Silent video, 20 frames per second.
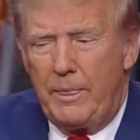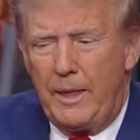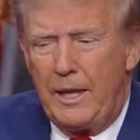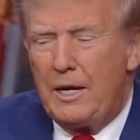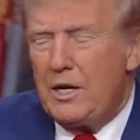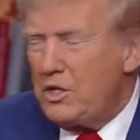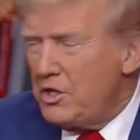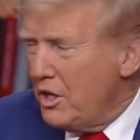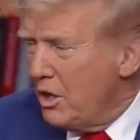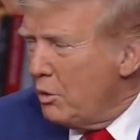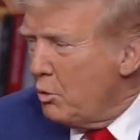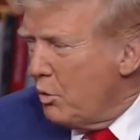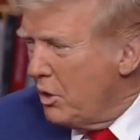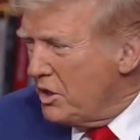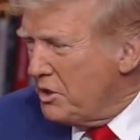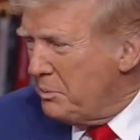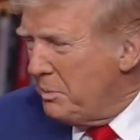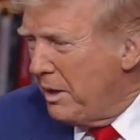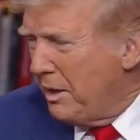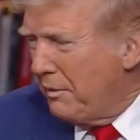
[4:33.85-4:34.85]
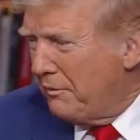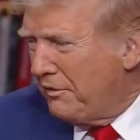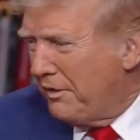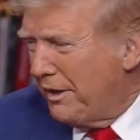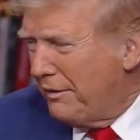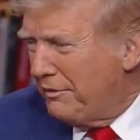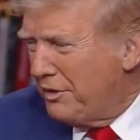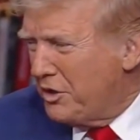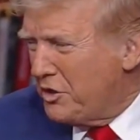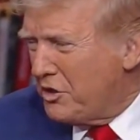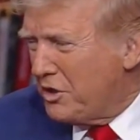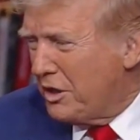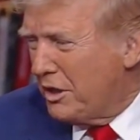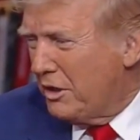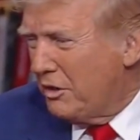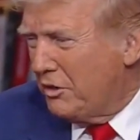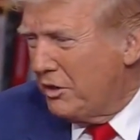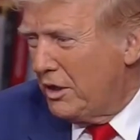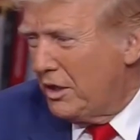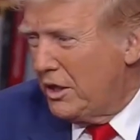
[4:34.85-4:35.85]
And his hair was better 5 years
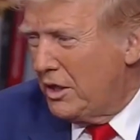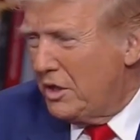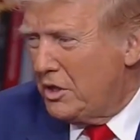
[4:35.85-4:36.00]
ago than it